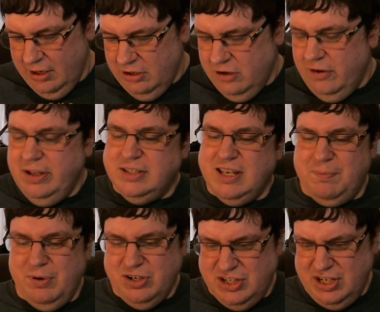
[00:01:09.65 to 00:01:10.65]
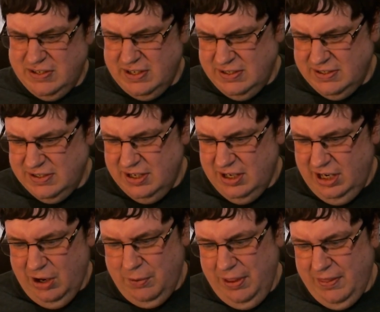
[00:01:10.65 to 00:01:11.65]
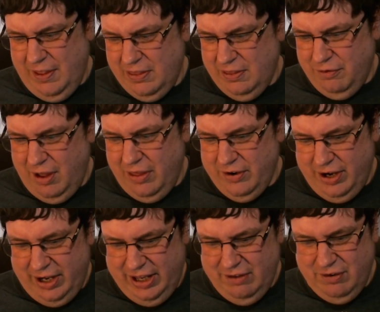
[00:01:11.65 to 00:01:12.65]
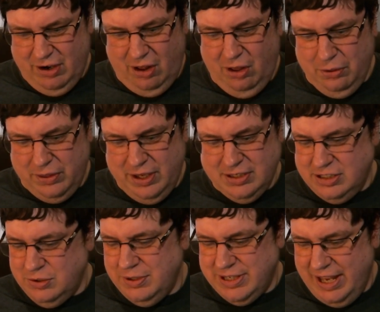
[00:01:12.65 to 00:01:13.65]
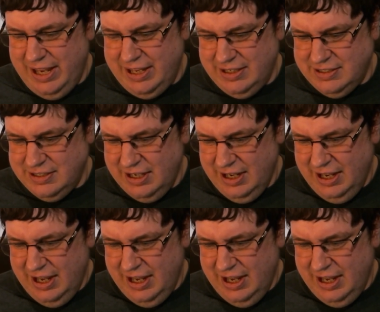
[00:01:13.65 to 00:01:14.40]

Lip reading: During supper, Jesus, knowing that the Father had given all things into his hands,